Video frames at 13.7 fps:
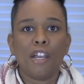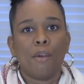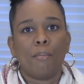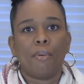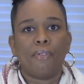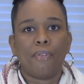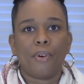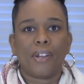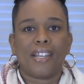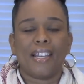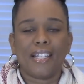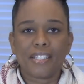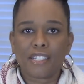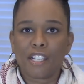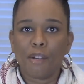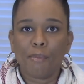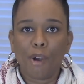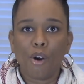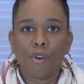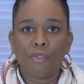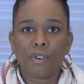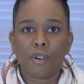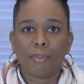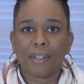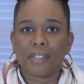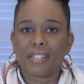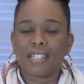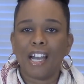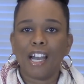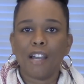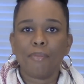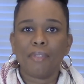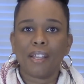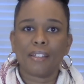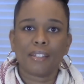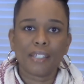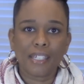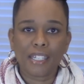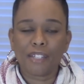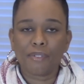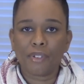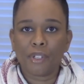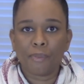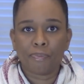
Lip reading: before guests come over, by the time they leave,